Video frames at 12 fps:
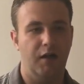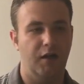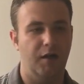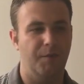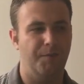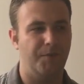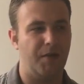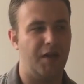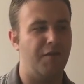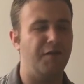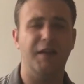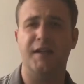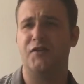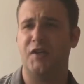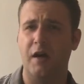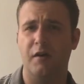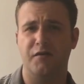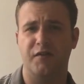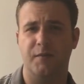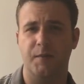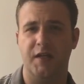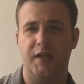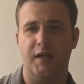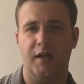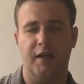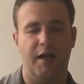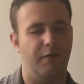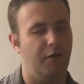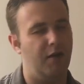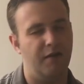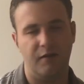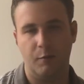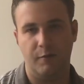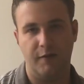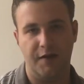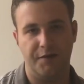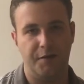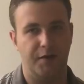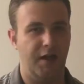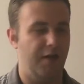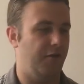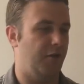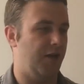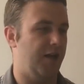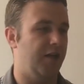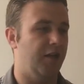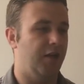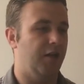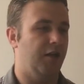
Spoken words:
and I feel like it challenges me, and I have a great supervisor, and I have a great